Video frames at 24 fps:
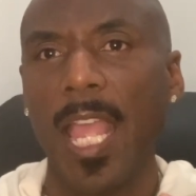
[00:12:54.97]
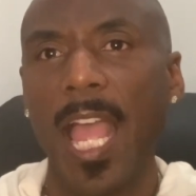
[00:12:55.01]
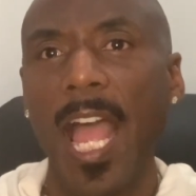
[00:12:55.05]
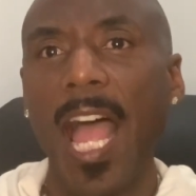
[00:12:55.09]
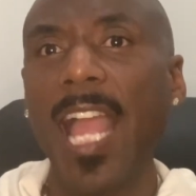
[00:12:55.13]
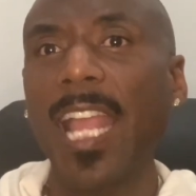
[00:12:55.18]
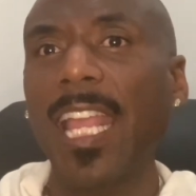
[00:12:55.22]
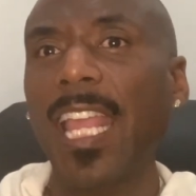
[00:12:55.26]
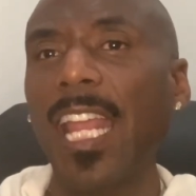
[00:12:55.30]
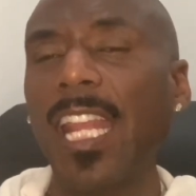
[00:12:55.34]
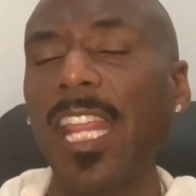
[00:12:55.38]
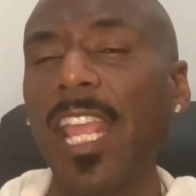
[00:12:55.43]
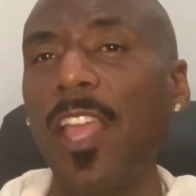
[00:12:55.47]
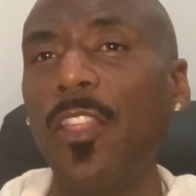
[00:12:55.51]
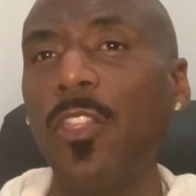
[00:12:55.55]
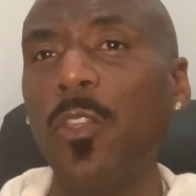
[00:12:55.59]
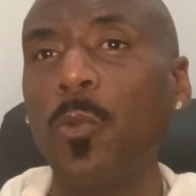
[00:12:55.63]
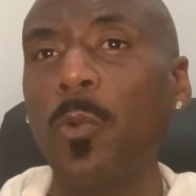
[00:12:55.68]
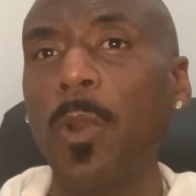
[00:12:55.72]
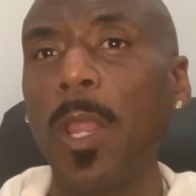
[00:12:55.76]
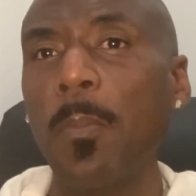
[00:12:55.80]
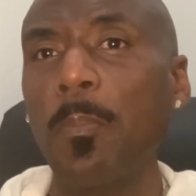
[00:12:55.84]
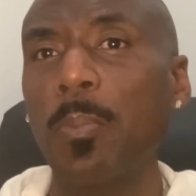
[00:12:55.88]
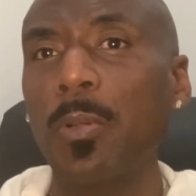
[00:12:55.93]
I got to have the
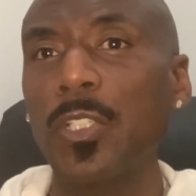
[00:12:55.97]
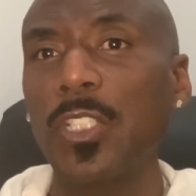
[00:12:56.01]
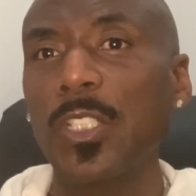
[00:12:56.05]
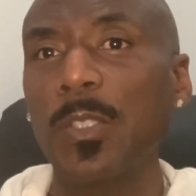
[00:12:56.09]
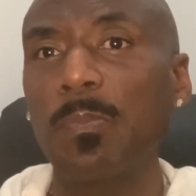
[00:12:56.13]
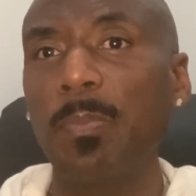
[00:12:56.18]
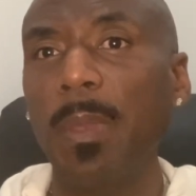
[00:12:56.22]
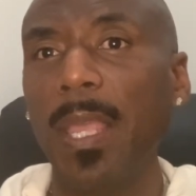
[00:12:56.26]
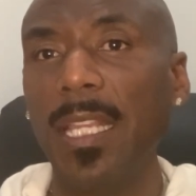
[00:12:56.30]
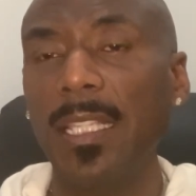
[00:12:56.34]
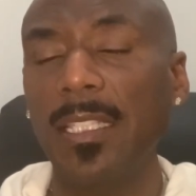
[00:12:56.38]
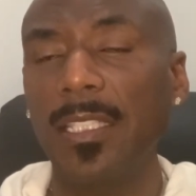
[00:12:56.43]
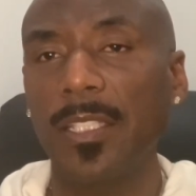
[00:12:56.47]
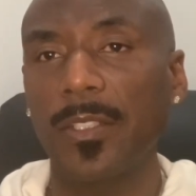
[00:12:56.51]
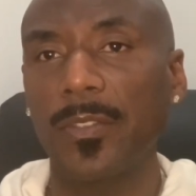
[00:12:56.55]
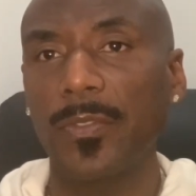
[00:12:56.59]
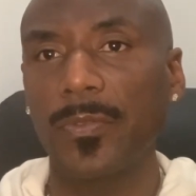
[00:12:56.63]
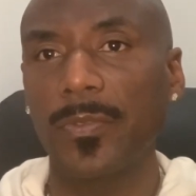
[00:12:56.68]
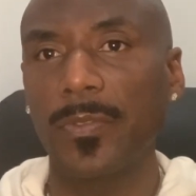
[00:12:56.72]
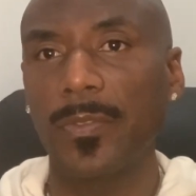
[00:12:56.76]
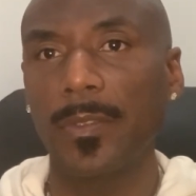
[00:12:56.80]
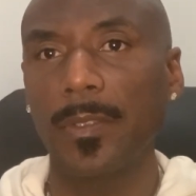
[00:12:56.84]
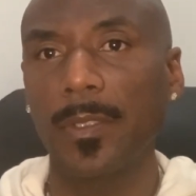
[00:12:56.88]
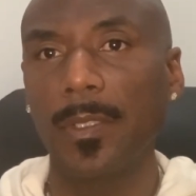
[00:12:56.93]
right perspective.
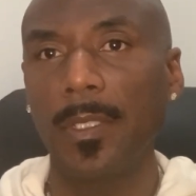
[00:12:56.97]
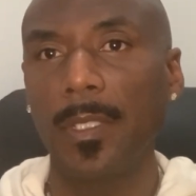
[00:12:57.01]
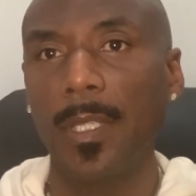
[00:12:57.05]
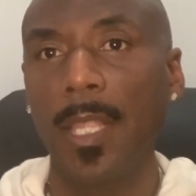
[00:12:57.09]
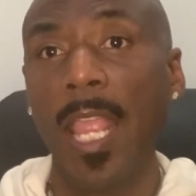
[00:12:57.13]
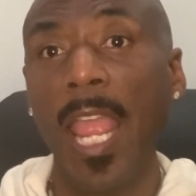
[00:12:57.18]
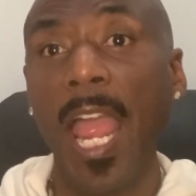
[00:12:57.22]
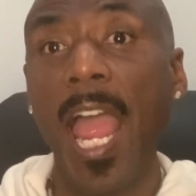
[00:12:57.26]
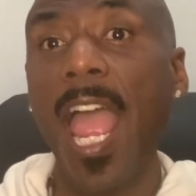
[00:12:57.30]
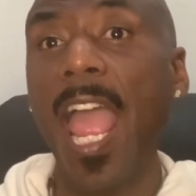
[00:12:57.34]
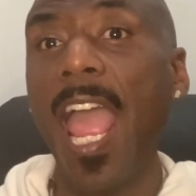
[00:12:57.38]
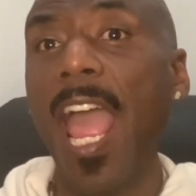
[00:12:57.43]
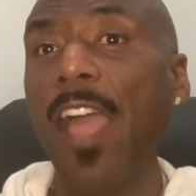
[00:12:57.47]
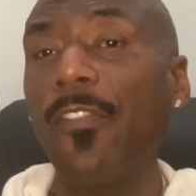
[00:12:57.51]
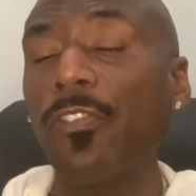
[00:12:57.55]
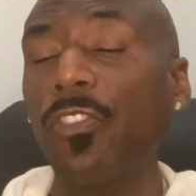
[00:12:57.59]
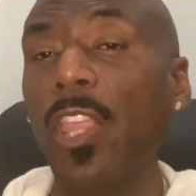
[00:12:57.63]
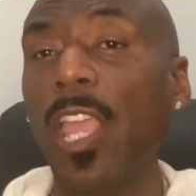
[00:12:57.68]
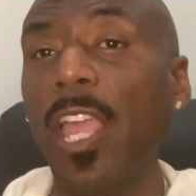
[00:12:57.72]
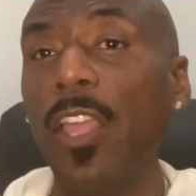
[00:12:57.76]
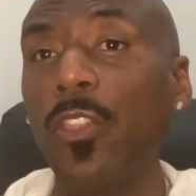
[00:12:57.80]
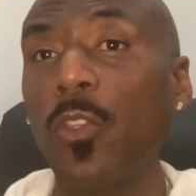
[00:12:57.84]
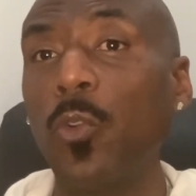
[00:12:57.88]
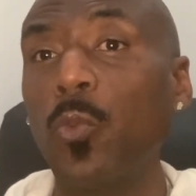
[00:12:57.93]
I have
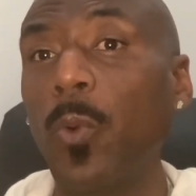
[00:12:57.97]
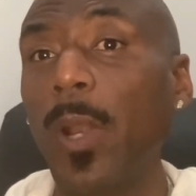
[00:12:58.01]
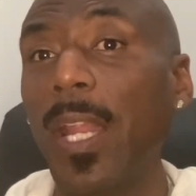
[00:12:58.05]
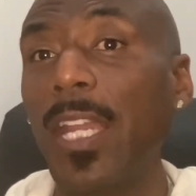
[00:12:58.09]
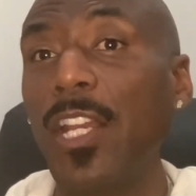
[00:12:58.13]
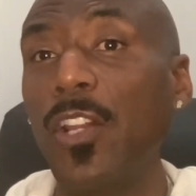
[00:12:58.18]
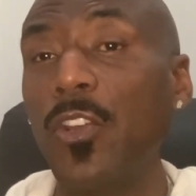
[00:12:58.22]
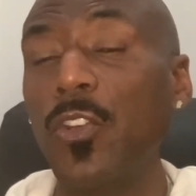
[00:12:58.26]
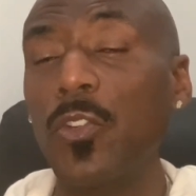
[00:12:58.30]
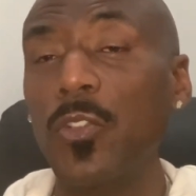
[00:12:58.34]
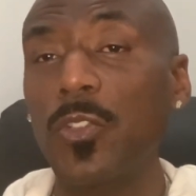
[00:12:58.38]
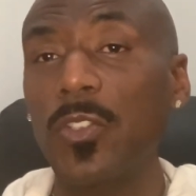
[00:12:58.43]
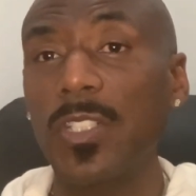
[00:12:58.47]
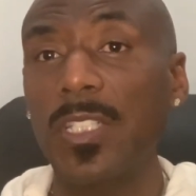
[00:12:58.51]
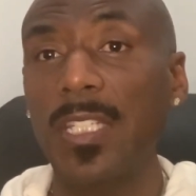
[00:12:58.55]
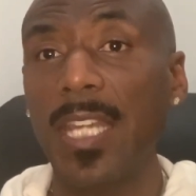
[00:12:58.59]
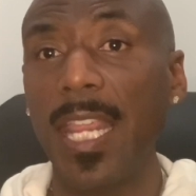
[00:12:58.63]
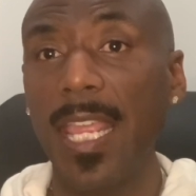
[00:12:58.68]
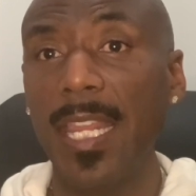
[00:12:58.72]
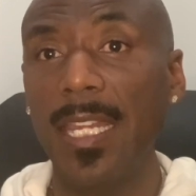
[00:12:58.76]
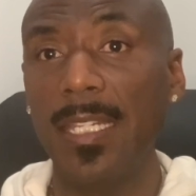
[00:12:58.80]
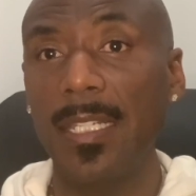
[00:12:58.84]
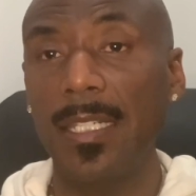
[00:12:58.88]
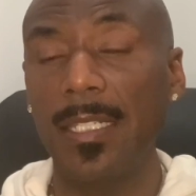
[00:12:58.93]
to have the right
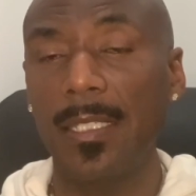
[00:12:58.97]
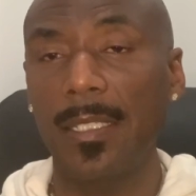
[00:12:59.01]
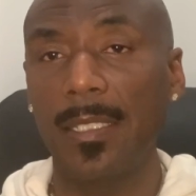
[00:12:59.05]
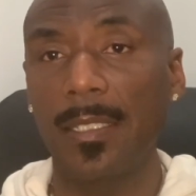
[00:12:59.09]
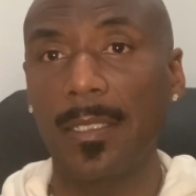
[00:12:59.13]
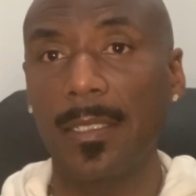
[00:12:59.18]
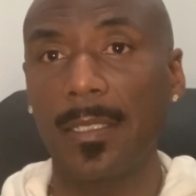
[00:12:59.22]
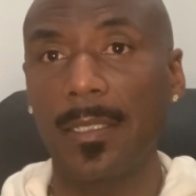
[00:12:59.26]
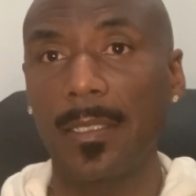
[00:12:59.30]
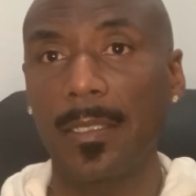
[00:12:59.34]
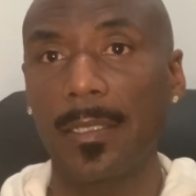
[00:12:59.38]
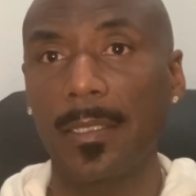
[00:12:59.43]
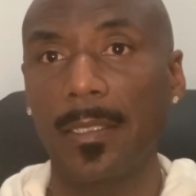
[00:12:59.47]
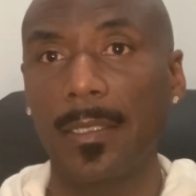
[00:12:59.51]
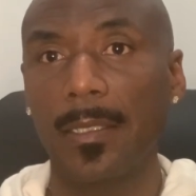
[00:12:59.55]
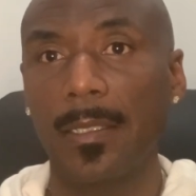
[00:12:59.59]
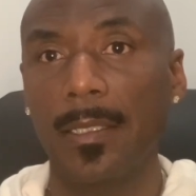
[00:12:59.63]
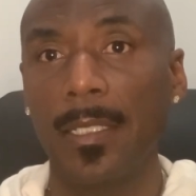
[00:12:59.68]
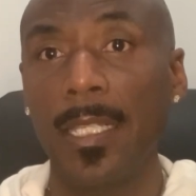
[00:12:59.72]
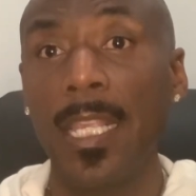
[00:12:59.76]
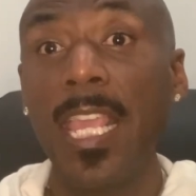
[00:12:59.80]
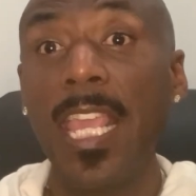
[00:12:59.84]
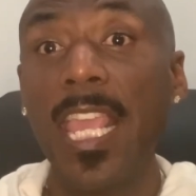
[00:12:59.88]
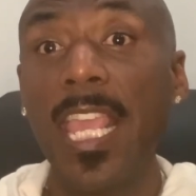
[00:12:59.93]
understanding.
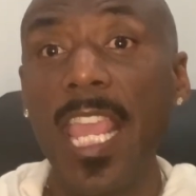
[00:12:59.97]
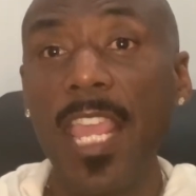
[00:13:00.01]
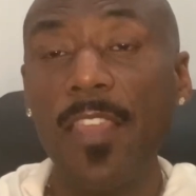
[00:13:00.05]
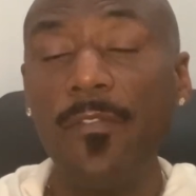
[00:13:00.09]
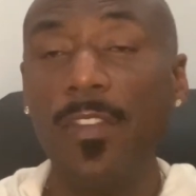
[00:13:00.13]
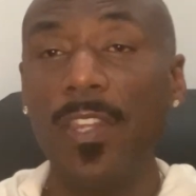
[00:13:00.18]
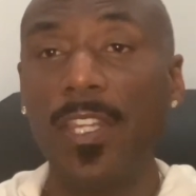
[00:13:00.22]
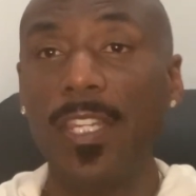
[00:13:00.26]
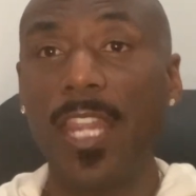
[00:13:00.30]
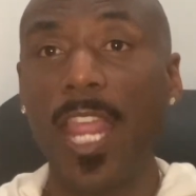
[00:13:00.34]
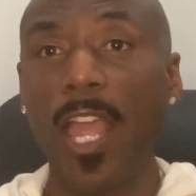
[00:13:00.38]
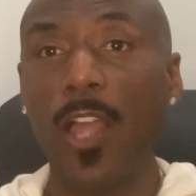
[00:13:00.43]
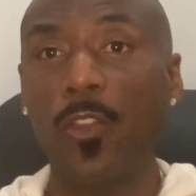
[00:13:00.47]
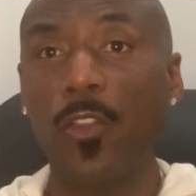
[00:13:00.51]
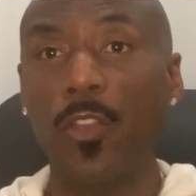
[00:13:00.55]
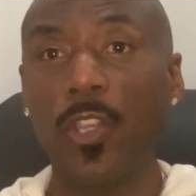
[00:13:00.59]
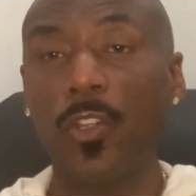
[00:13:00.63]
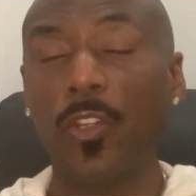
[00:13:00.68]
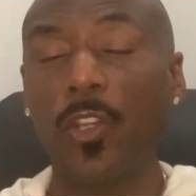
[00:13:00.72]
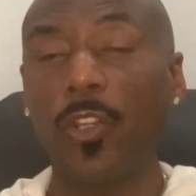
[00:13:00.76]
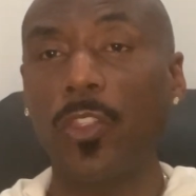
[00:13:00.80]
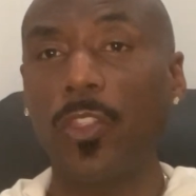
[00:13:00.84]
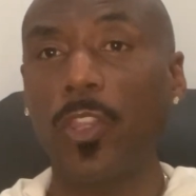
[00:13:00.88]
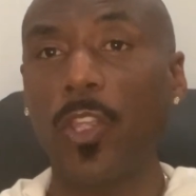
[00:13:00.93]
Even down here
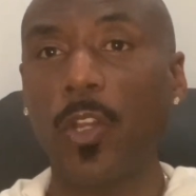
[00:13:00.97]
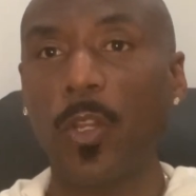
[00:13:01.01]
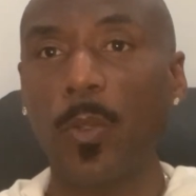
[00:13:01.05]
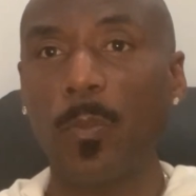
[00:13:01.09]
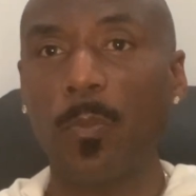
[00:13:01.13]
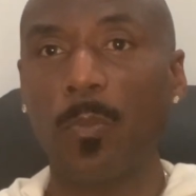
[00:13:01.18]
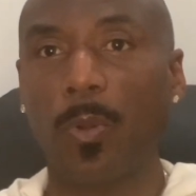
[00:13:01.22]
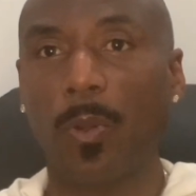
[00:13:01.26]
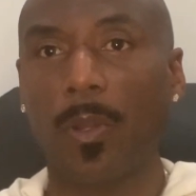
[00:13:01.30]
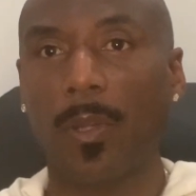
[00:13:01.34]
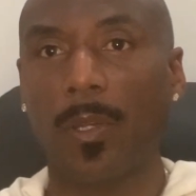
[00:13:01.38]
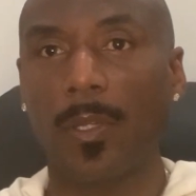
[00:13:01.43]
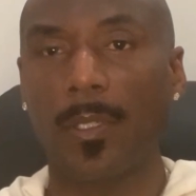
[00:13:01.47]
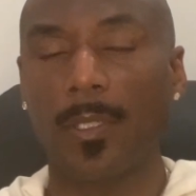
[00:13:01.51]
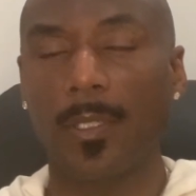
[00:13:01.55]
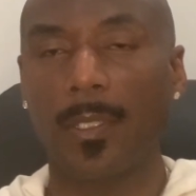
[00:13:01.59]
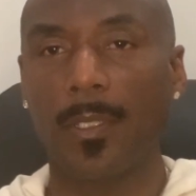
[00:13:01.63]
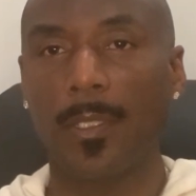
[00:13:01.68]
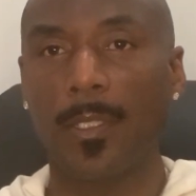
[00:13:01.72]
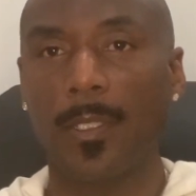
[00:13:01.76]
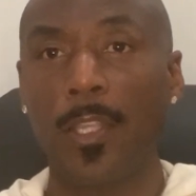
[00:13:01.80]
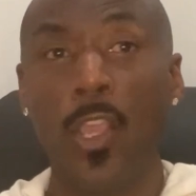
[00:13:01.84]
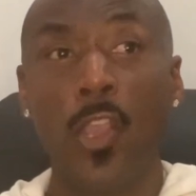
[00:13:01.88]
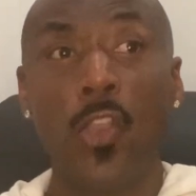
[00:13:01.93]
in the third part,
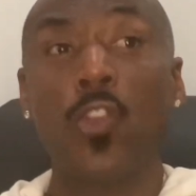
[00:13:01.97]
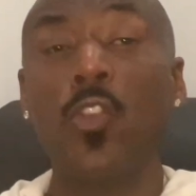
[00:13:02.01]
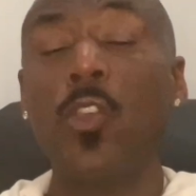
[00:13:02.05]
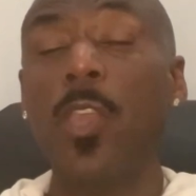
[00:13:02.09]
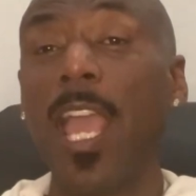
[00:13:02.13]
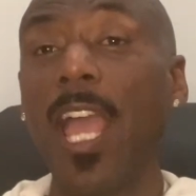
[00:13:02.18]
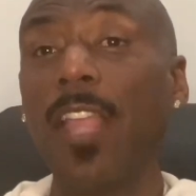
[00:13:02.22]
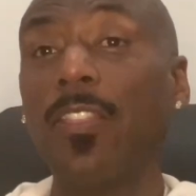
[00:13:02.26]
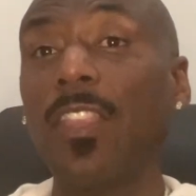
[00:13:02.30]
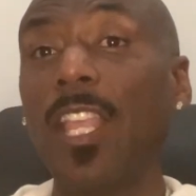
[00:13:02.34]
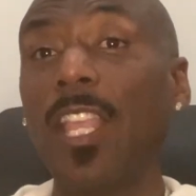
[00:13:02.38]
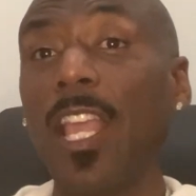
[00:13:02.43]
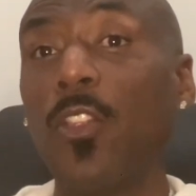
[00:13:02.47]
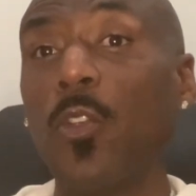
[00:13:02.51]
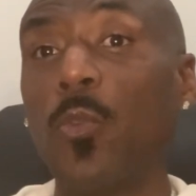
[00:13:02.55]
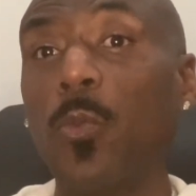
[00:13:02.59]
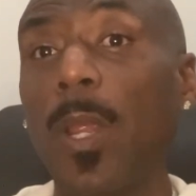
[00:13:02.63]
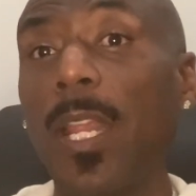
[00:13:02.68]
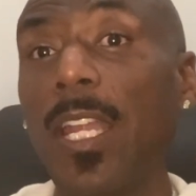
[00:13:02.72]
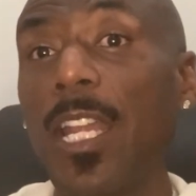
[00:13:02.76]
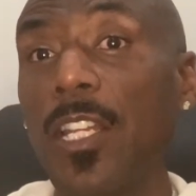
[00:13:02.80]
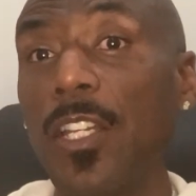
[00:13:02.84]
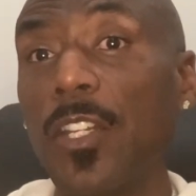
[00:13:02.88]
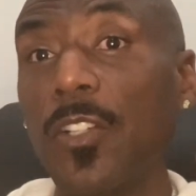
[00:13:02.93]
you have to have the
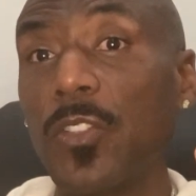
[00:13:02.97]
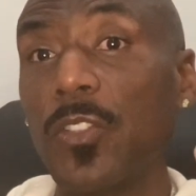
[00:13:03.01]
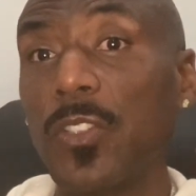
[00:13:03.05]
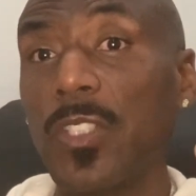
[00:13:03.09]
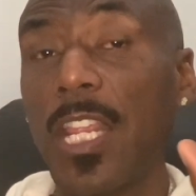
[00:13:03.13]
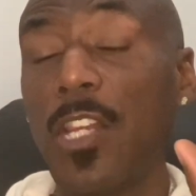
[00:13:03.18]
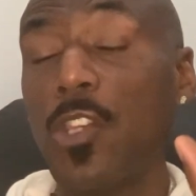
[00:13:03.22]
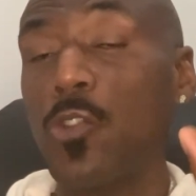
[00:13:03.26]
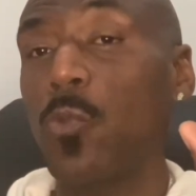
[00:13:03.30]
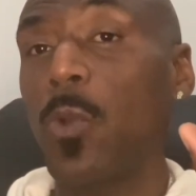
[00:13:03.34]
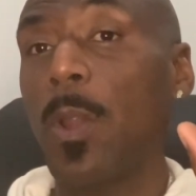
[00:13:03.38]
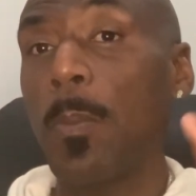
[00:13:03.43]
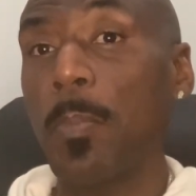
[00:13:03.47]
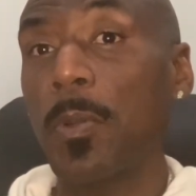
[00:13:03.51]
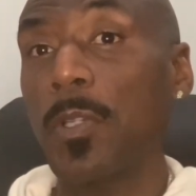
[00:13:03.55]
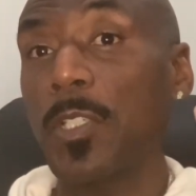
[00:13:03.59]
right understanding, the right